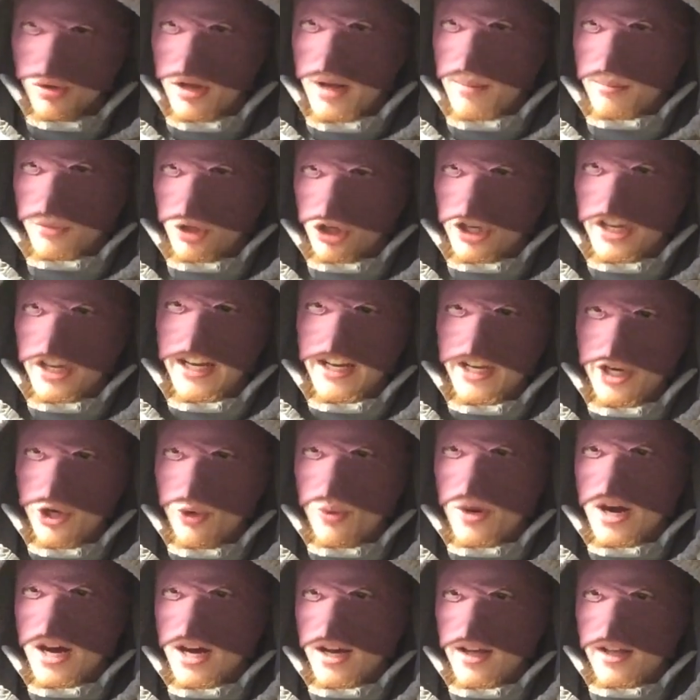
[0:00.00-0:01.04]
I'm looking
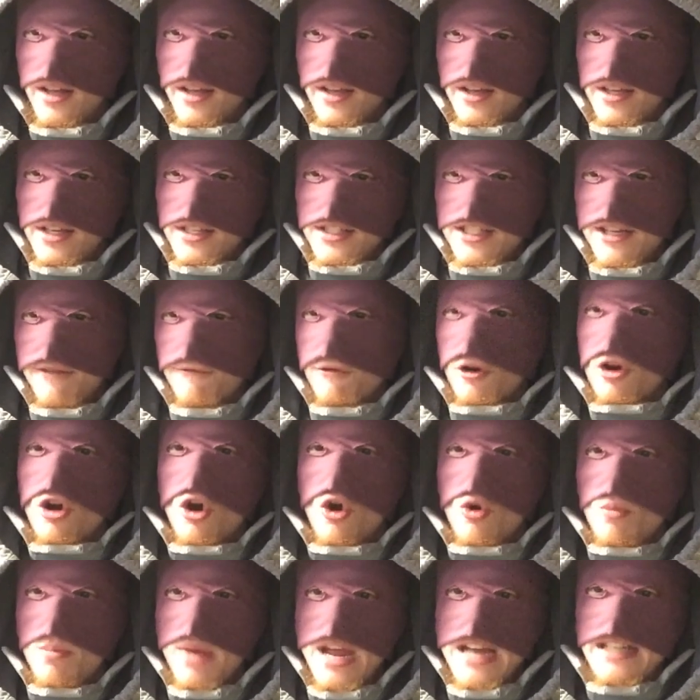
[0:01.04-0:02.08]
into different
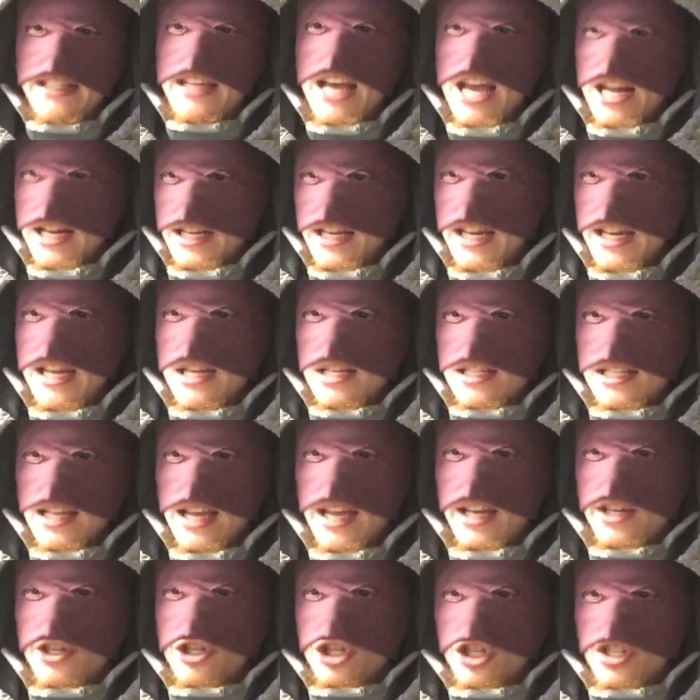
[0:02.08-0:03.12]
homemade techniques
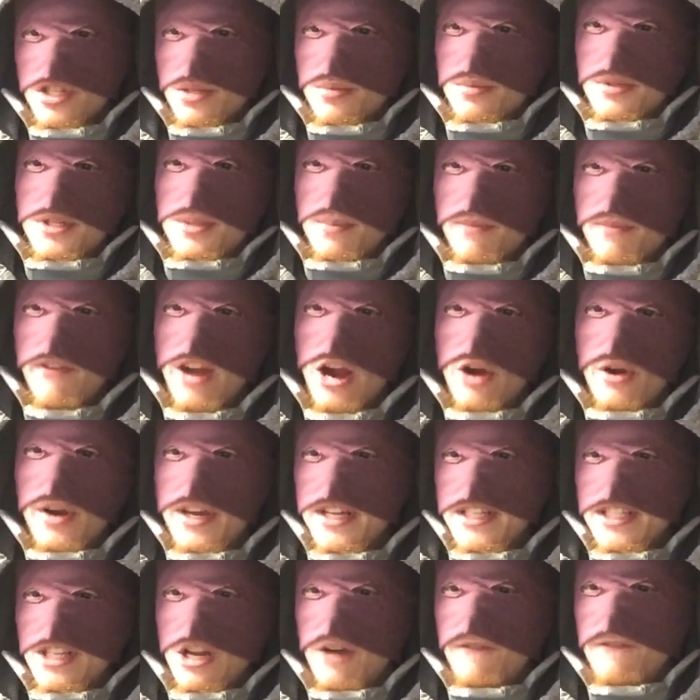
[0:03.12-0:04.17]
and just some
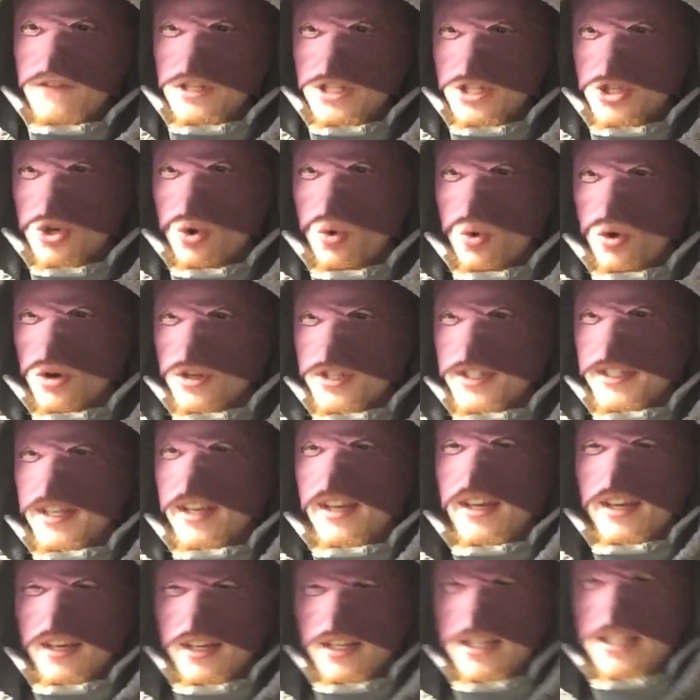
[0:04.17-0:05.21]
various stuff at stores
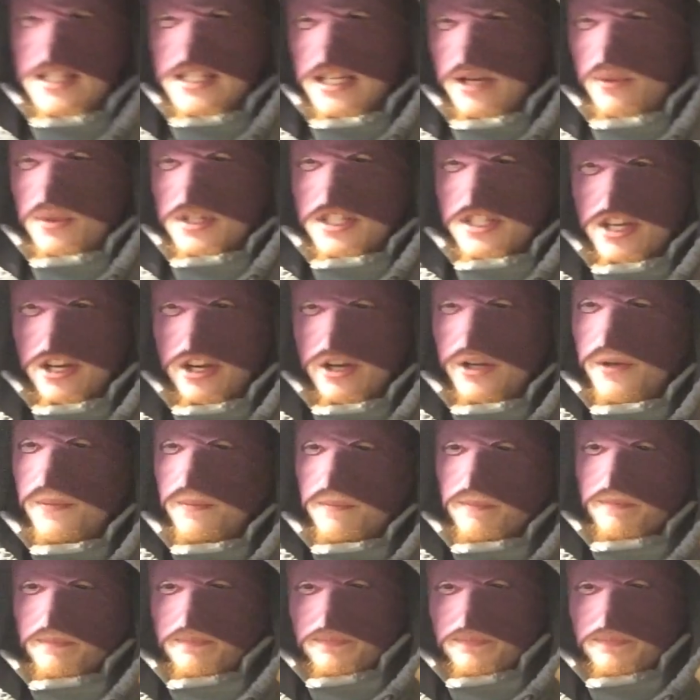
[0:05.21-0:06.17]
to see what's good.